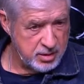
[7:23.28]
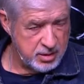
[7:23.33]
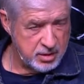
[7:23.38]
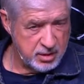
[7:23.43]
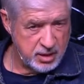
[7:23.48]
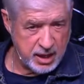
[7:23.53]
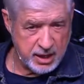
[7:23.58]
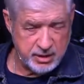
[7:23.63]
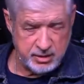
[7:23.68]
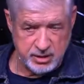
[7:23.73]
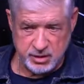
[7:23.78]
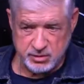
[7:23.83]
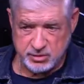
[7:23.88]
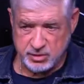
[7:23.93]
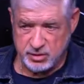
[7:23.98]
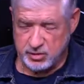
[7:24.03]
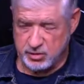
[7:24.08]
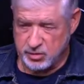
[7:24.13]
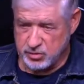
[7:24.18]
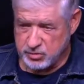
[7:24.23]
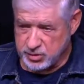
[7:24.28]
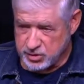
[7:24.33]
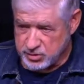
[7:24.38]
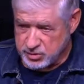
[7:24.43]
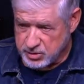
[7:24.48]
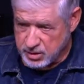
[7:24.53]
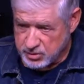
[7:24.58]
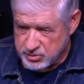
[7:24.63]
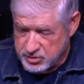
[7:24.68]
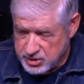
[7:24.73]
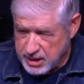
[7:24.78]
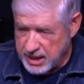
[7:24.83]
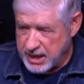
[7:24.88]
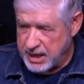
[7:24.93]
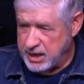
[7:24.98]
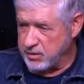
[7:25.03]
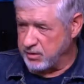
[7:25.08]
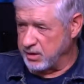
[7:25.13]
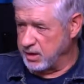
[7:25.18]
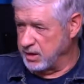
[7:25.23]
God doesn't do just a
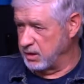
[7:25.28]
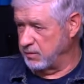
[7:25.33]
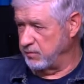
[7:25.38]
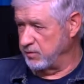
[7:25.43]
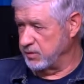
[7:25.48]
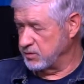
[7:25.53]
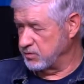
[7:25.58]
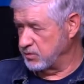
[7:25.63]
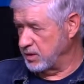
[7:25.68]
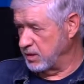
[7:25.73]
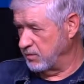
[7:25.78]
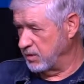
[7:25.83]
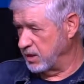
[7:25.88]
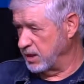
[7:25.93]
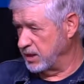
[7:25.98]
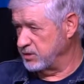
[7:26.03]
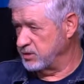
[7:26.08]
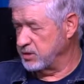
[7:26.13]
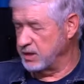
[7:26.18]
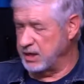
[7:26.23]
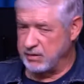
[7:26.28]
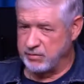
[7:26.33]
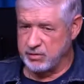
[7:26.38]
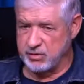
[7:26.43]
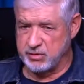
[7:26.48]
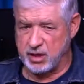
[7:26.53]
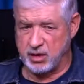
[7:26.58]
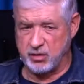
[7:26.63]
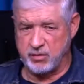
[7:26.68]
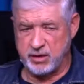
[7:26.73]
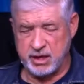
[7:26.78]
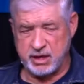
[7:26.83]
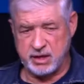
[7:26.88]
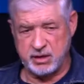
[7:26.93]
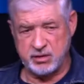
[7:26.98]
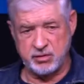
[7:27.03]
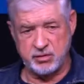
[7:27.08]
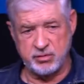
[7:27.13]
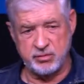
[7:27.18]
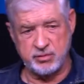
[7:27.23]
scattering of His revelation, even though He can
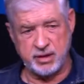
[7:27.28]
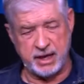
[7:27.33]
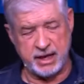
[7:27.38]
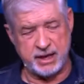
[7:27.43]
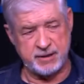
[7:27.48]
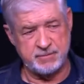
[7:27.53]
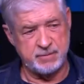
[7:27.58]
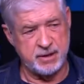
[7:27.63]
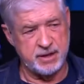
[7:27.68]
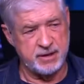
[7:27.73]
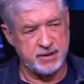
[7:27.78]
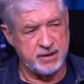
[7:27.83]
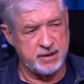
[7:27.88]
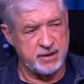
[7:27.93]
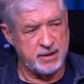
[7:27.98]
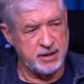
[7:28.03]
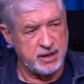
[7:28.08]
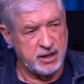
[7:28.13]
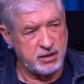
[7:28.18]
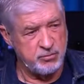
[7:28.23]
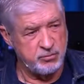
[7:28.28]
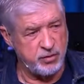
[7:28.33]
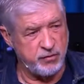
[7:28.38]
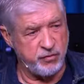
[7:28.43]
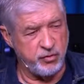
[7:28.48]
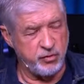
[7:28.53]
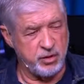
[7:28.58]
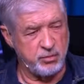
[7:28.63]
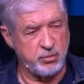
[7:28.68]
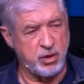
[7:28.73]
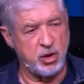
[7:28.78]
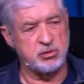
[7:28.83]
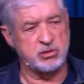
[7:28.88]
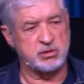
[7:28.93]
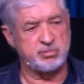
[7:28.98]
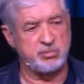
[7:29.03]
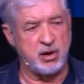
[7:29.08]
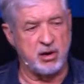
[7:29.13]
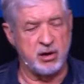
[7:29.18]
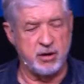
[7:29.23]
do that. But for the most
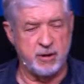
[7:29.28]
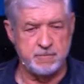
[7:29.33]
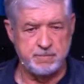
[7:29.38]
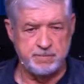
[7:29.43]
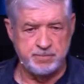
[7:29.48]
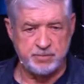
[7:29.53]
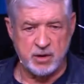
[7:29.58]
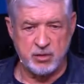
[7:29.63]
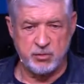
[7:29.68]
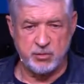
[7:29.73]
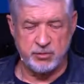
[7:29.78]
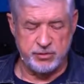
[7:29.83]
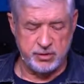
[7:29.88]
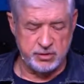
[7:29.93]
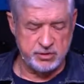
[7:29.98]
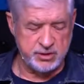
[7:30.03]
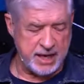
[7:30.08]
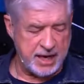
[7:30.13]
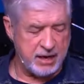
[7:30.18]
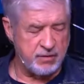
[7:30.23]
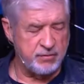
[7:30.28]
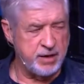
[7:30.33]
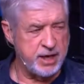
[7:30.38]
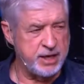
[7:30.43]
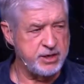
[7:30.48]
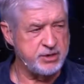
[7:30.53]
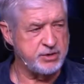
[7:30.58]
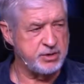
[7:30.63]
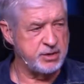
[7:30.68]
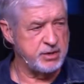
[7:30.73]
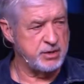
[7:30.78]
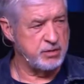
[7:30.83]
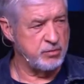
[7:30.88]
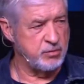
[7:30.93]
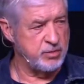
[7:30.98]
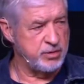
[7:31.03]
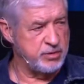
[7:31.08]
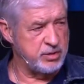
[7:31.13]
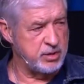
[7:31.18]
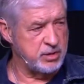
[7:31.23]
part, with the salvation,
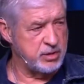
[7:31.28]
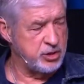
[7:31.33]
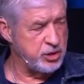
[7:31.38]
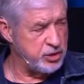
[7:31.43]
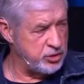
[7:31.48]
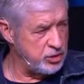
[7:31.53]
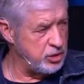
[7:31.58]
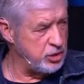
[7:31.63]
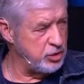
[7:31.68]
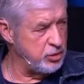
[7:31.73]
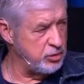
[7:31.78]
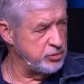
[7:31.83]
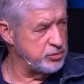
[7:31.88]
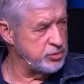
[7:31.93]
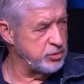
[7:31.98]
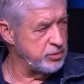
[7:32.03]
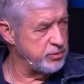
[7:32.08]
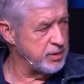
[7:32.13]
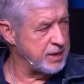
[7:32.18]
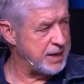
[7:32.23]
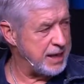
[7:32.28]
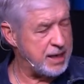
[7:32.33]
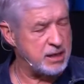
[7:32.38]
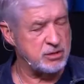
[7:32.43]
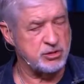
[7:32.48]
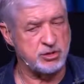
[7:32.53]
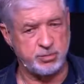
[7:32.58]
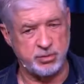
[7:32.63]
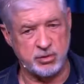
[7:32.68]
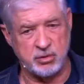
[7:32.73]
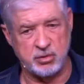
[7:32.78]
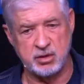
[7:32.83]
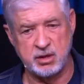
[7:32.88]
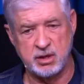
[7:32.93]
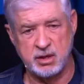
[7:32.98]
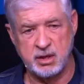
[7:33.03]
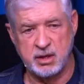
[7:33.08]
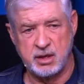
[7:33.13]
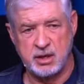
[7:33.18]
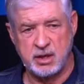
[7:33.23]
with the good news or the gospel,
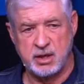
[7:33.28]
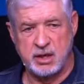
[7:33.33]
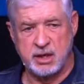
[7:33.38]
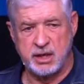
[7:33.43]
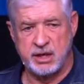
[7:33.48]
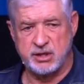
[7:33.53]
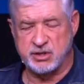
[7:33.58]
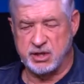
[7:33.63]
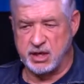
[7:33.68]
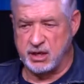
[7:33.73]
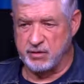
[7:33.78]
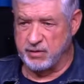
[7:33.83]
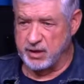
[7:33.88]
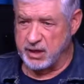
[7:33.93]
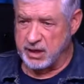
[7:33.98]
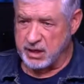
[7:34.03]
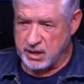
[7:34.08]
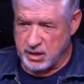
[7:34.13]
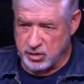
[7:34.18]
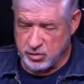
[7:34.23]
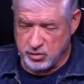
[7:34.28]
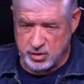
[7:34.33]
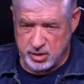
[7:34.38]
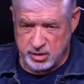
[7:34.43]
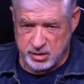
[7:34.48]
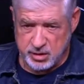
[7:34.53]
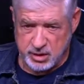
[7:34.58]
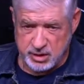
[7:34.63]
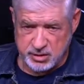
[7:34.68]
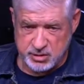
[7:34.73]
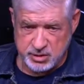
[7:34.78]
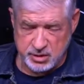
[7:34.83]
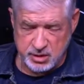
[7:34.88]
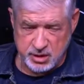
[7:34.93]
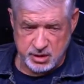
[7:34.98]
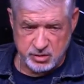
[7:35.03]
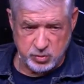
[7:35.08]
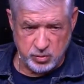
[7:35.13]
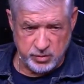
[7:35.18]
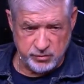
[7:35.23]
it's given, you can, it's,
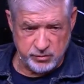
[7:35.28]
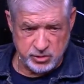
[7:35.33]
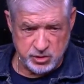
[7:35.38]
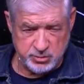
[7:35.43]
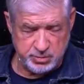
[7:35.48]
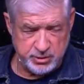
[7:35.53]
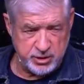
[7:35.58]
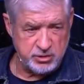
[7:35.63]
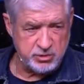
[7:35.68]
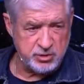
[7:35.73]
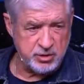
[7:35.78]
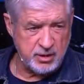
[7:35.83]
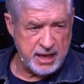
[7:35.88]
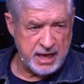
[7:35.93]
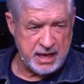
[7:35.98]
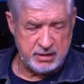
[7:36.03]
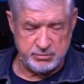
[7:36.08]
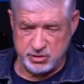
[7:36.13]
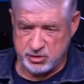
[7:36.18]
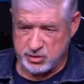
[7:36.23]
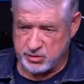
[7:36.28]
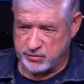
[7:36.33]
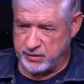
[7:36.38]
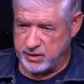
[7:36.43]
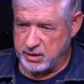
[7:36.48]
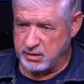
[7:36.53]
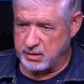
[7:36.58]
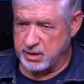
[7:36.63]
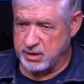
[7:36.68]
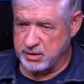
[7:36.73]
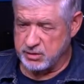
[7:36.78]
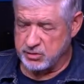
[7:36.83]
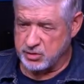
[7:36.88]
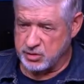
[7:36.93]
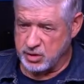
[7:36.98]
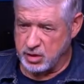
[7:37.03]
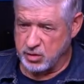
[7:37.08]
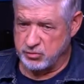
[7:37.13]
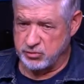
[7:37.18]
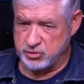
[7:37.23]
it's when the spiritual atmosphere is
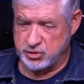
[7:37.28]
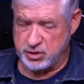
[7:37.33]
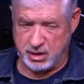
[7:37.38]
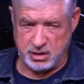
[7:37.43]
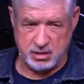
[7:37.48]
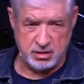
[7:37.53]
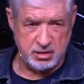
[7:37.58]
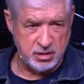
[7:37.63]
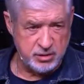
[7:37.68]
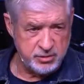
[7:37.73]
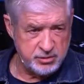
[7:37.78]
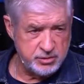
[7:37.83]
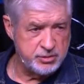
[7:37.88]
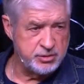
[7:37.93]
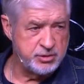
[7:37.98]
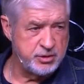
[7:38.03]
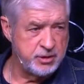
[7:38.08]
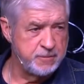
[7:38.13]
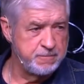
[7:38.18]
so charged